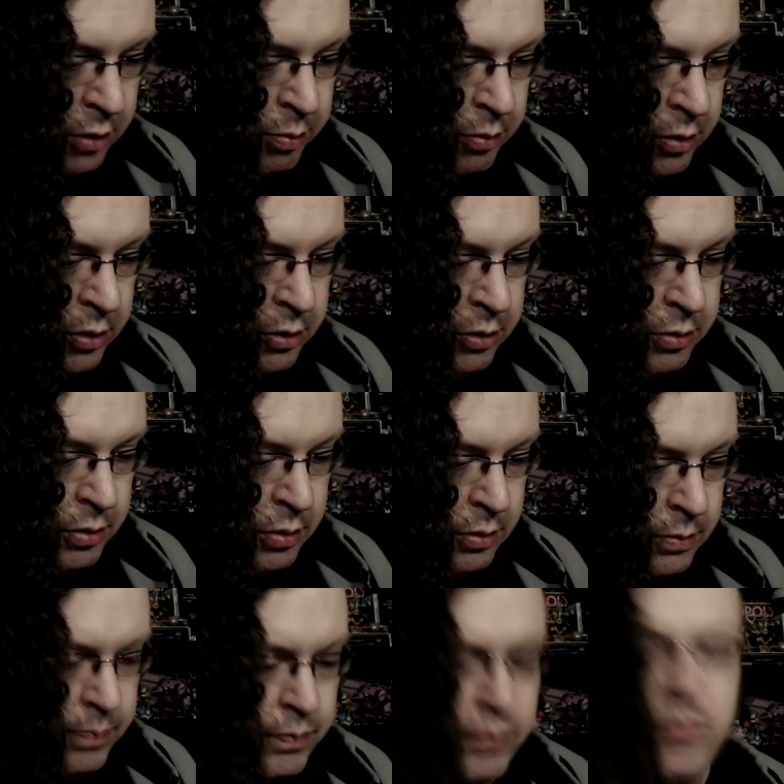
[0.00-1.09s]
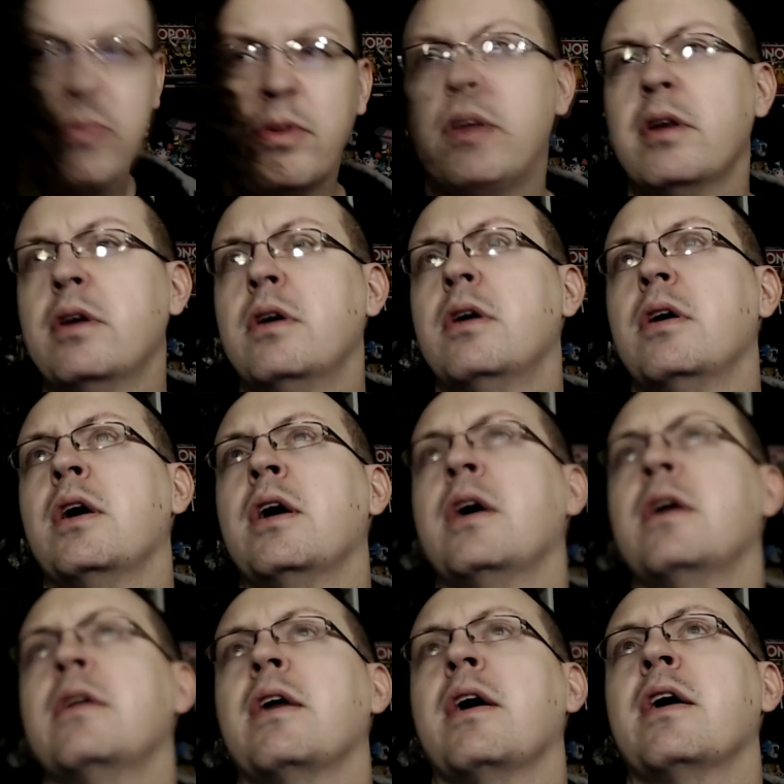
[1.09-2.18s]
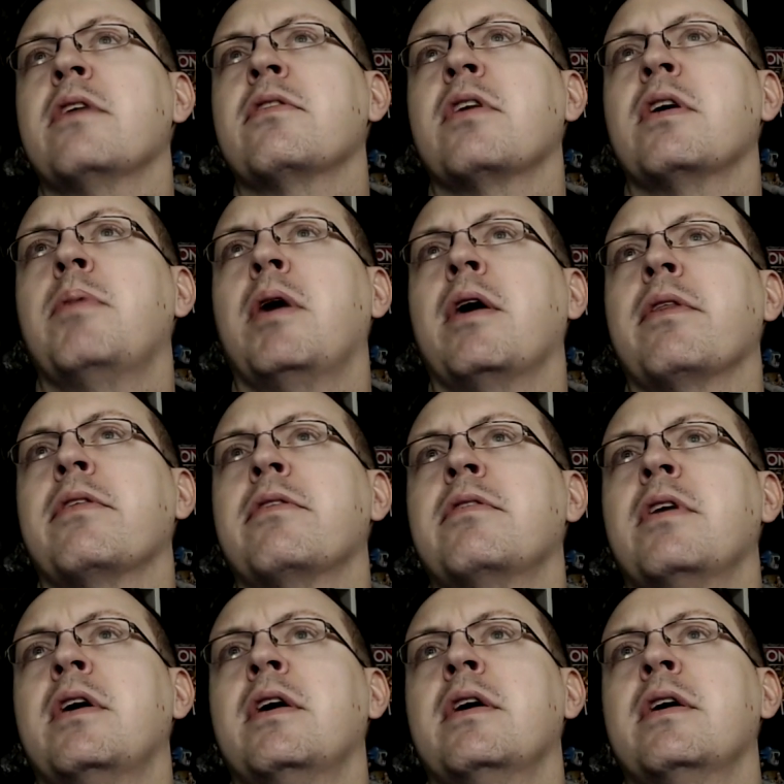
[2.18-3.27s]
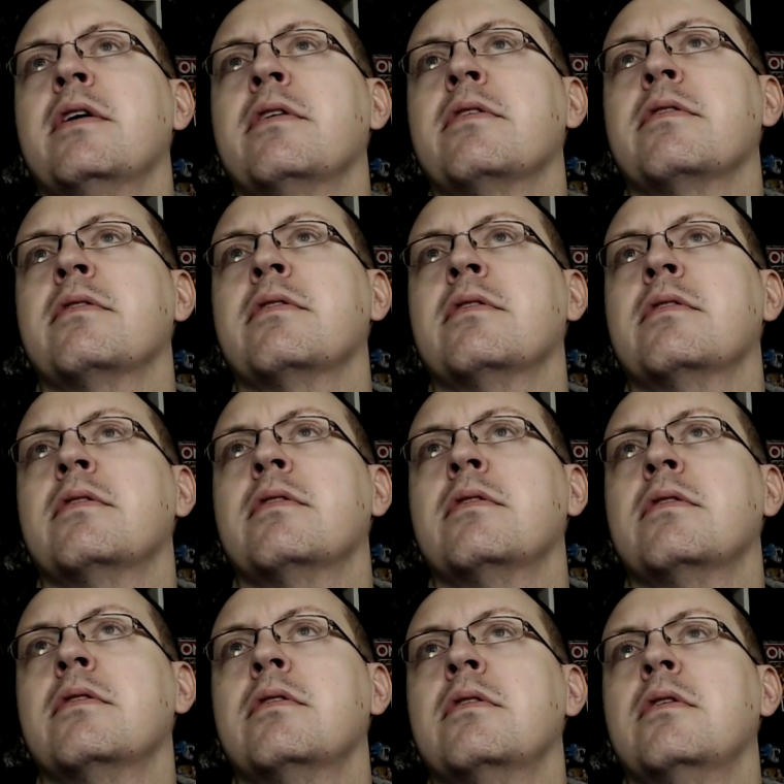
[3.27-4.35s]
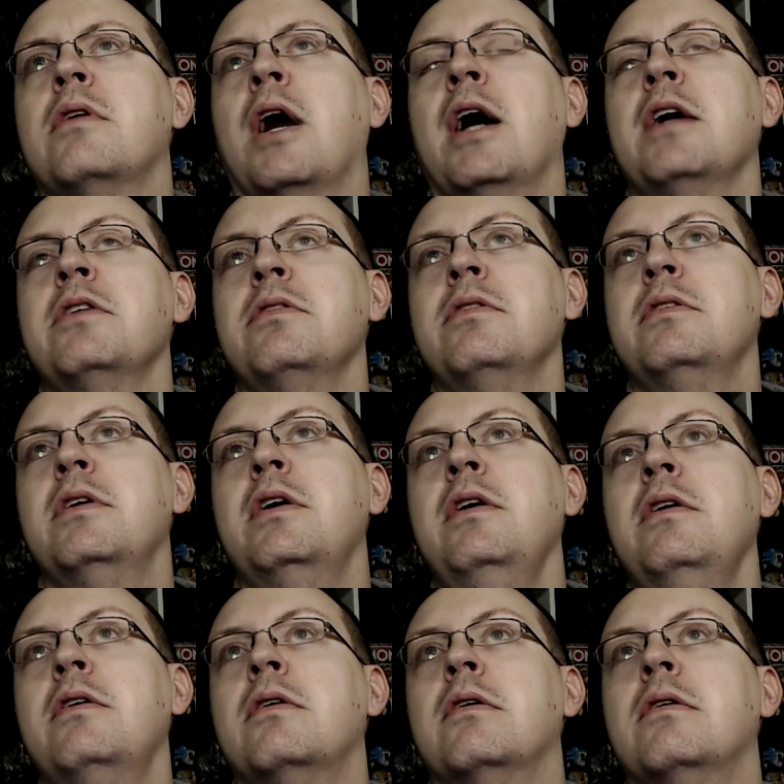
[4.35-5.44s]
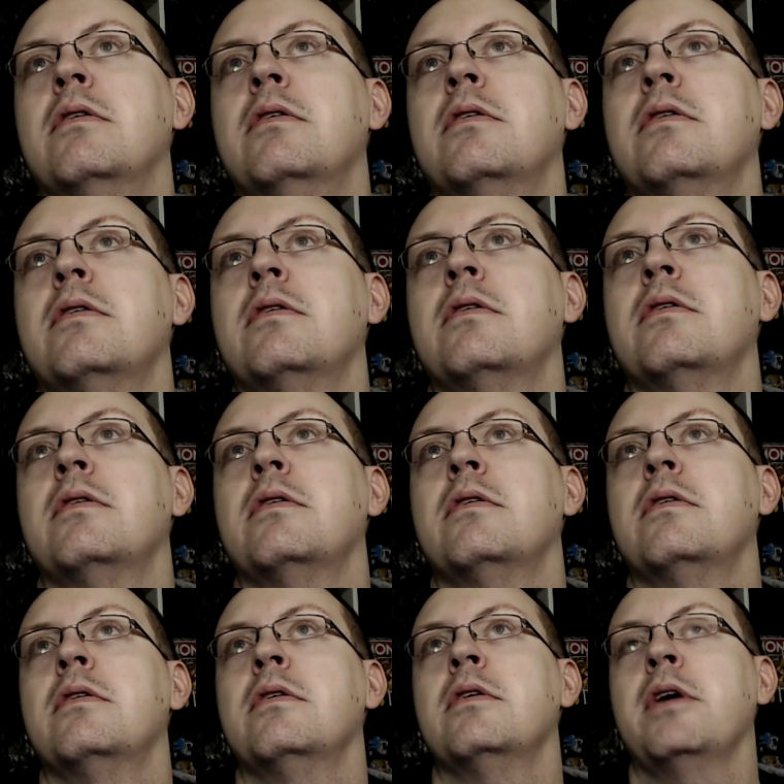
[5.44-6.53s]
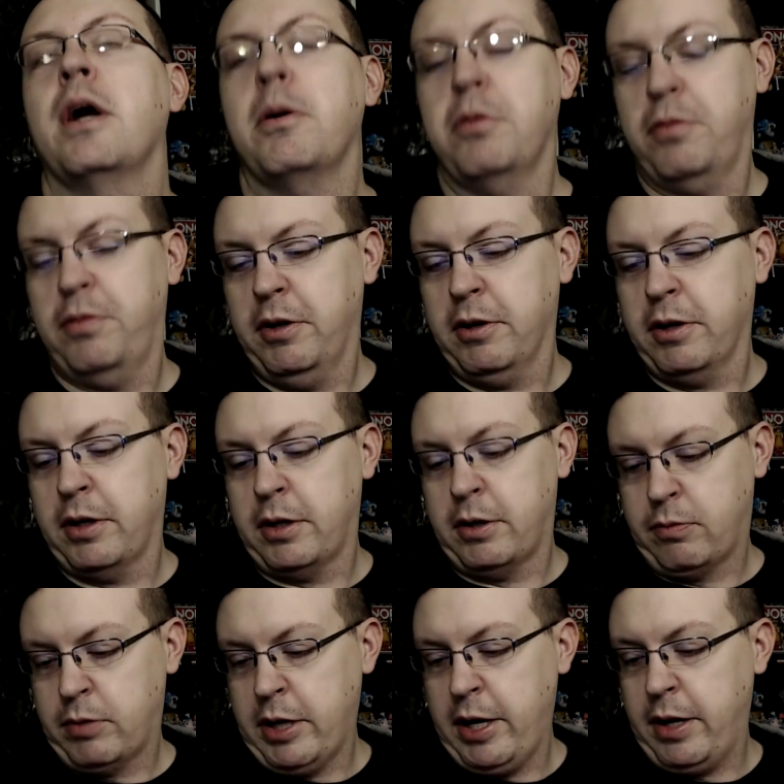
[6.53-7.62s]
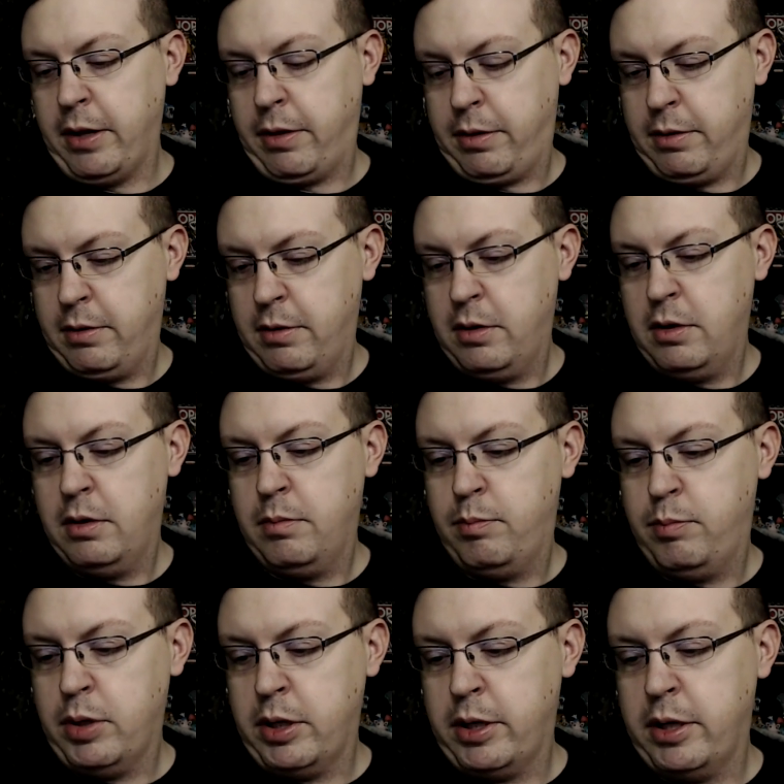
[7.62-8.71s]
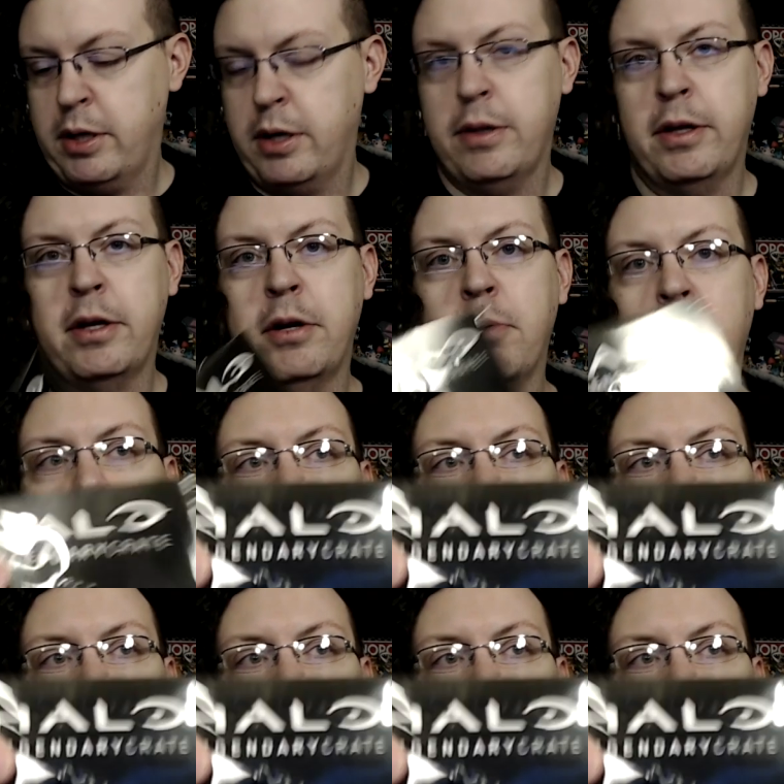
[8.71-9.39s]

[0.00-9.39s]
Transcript: per usual, and as hypothesized. Actually, no. Yeah, I was figuring on a Wraith, but they ended with a